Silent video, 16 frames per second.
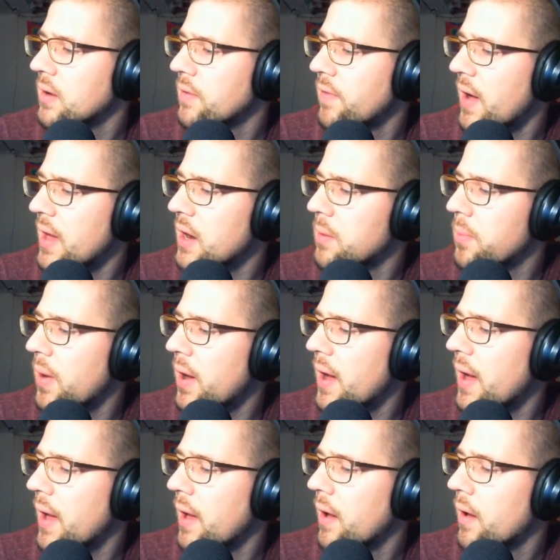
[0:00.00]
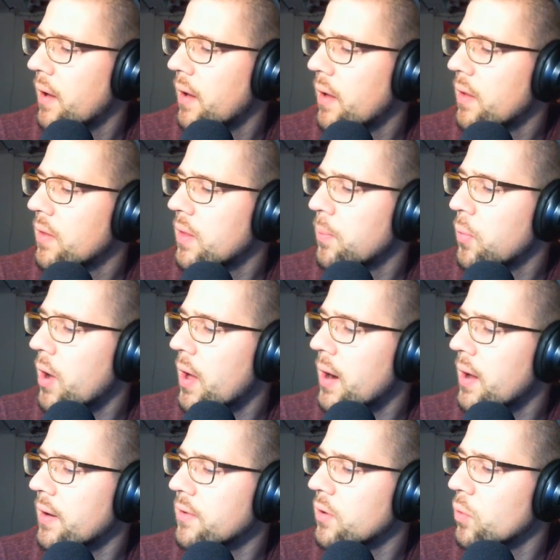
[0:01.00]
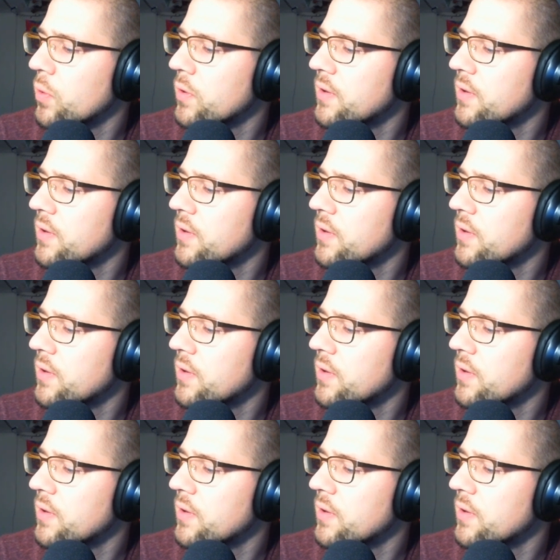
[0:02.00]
divided by the product